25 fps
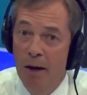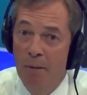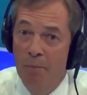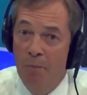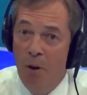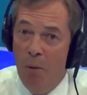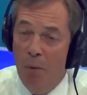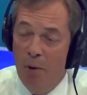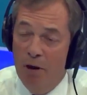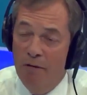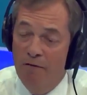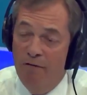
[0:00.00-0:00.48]

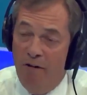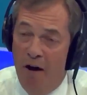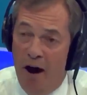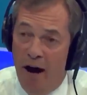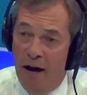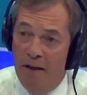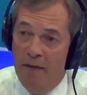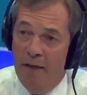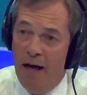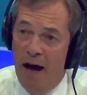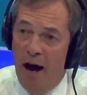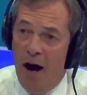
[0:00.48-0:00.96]
but we
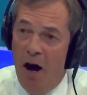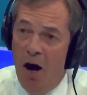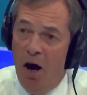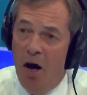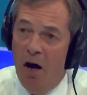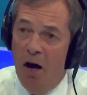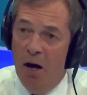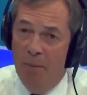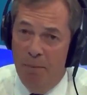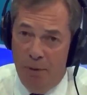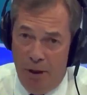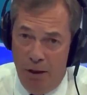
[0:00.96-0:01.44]
find there
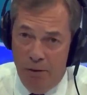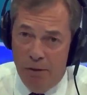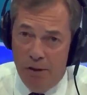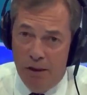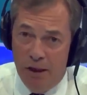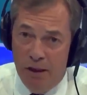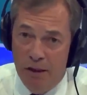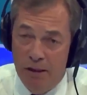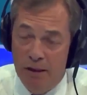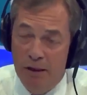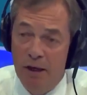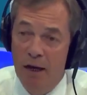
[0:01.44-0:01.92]
are
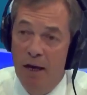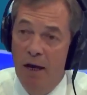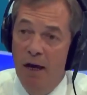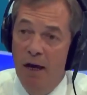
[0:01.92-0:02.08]
abuses